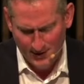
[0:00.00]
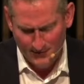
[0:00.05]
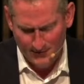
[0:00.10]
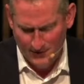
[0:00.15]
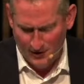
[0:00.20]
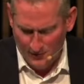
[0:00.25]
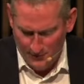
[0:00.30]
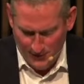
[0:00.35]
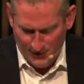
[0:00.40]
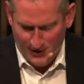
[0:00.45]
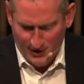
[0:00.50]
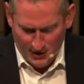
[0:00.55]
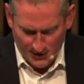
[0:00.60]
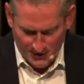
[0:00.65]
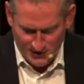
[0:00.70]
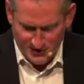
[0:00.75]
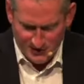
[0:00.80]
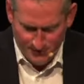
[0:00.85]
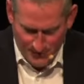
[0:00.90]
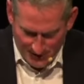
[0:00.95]
there'll be
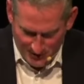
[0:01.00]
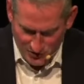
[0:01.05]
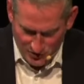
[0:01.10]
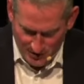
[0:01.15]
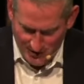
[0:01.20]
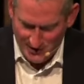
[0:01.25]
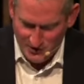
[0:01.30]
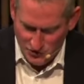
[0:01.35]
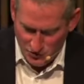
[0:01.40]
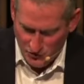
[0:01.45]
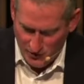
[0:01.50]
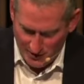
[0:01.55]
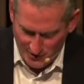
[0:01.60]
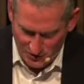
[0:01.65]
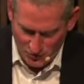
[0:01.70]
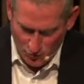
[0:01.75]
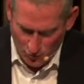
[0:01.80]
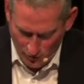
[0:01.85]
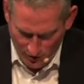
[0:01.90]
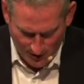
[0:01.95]
kind of special
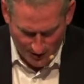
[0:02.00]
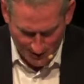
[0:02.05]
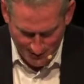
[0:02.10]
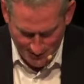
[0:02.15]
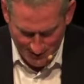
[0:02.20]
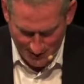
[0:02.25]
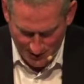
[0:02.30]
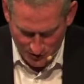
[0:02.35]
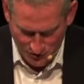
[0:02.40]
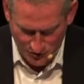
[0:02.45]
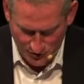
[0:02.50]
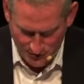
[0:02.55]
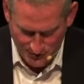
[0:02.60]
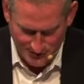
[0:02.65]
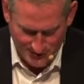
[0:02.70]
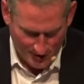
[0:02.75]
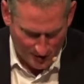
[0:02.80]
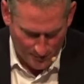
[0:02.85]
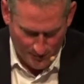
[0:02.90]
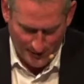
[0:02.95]
interest
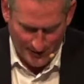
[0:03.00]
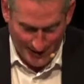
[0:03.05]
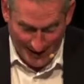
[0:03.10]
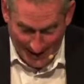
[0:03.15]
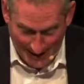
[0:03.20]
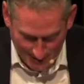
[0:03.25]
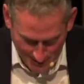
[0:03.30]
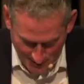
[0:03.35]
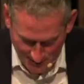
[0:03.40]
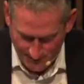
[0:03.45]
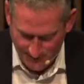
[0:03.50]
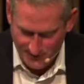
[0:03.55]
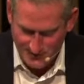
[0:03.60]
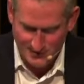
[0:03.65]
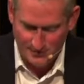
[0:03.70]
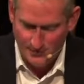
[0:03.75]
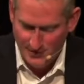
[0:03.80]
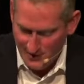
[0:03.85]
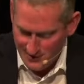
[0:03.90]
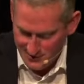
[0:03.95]
organizations, there'll be
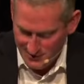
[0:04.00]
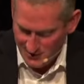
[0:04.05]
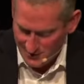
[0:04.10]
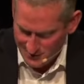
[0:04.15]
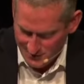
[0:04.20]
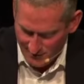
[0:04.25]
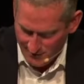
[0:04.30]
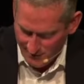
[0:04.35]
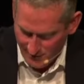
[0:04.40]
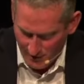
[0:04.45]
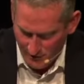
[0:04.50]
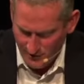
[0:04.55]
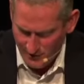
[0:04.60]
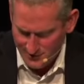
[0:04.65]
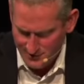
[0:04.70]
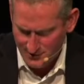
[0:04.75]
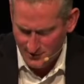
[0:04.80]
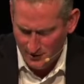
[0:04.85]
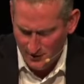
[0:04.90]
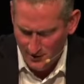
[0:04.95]
activist meetings of
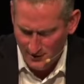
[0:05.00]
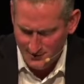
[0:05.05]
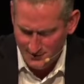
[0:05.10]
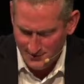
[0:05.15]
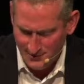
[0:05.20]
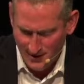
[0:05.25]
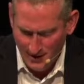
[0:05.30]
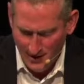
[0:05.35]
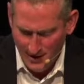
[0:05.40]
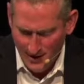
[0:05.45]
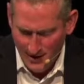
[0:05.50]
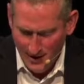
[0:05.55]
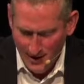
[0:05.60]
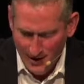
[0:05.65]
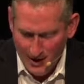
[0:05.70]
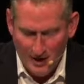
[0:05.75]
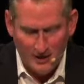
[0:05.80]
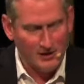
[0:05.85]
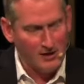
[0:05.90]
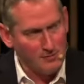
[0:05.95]
various kinds.
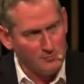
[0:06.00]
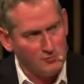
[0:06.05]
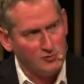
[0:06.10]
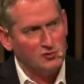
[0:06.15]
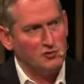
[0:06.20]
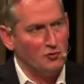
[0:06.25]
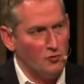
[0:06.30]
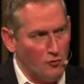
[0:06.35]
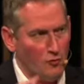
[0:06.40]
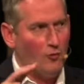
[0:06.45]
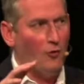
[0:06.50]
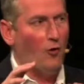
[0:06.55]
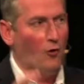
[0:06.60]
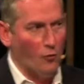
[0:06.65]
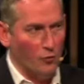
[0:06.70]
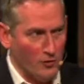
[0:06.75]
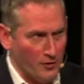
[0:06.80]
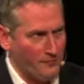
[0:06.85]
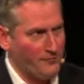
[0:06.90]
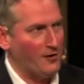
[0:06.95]
And I'm sure
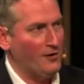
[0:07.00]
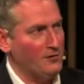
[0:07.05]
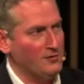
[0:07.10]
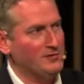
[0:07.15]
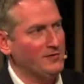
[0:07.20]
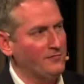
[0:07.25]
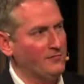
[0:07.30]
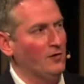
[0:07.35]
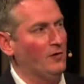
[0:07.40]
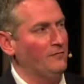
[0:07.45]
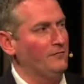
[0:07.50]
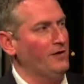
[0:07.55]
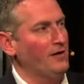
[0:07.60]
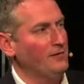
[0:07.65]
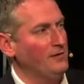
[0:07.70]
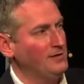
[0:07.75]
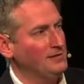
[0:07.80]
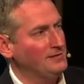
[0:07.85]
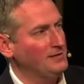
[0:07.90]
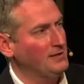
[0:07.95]
all of those have got
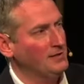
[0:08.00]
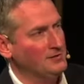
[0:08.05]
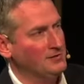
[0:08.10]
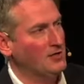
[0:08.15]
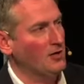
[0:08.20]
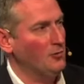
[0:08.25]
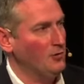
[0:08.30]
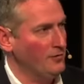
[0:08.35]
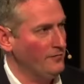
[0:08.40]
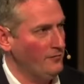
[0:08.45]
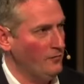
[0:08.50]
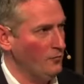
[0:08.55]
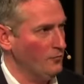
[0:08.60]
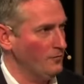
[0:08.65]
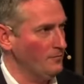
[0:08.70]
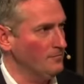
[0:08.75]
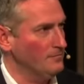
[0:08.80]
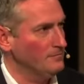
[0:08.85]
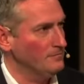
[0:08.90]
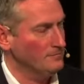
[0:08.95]
various things going for
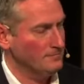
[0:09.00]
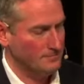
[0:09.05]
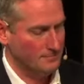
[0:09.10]
them.